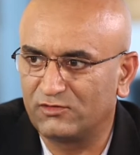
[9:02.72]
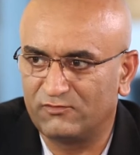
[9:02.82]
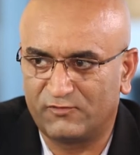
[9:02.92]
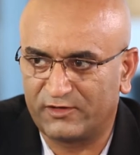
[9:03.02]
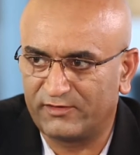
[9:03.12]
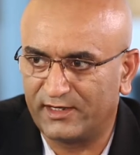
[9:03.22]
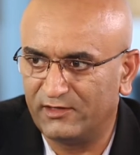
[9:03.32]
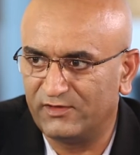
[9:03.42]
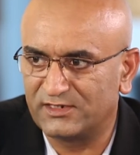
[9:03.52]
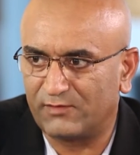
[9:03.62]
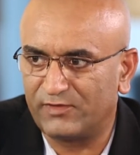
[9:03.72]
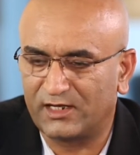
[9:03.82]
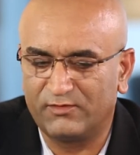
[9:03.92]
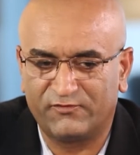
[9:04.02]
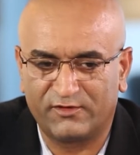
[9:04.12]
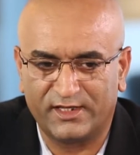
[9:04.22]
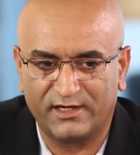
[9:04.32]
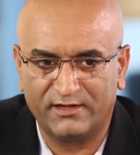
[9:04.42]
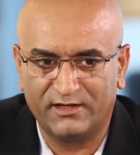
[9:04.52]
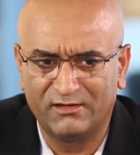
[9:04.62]
on whatever NAV is applicable for
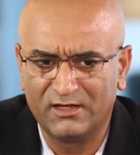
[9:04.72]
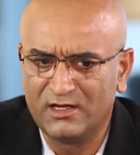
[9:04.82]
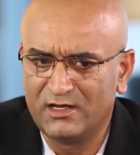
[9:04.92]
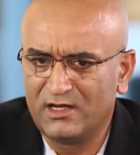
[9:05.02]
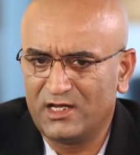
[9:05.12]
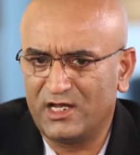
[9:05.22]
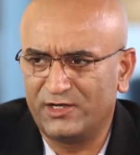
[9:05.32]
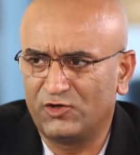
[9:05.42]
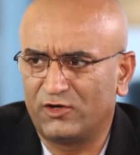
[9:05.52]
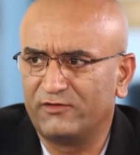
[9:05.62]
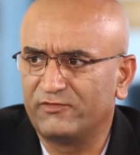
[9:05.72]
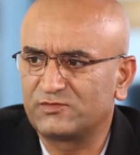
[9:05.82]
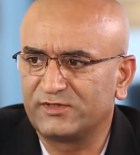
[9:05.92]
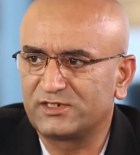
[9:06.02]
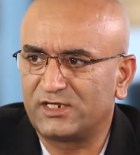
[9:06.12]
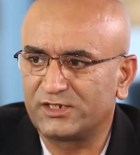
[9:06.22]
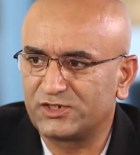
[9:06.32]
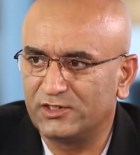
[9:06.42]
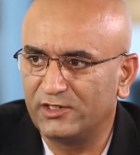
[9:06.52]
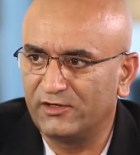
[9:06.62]
that day, and your investment
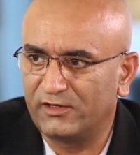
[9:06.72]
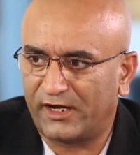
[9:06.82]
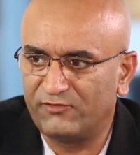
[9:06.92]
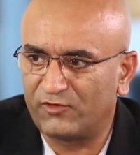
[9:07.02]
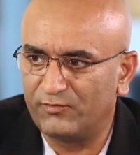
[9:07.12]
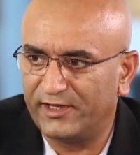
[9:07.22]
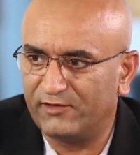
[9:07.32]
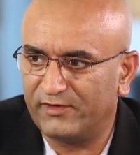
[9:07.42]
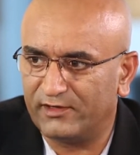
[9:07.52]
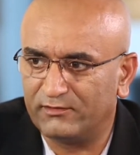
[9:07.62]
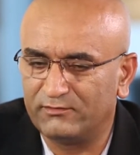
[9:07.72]
starts earning right from day one.